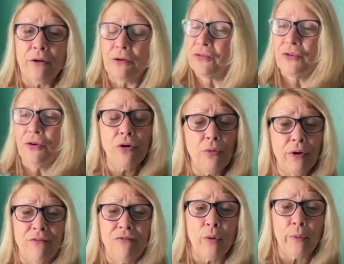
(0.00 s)
You're still going
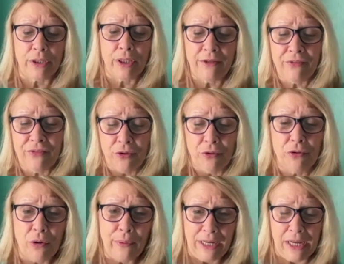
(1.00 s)
forward. Life's still
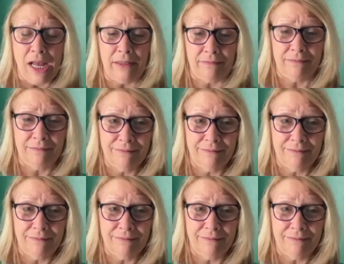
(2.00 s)
going on.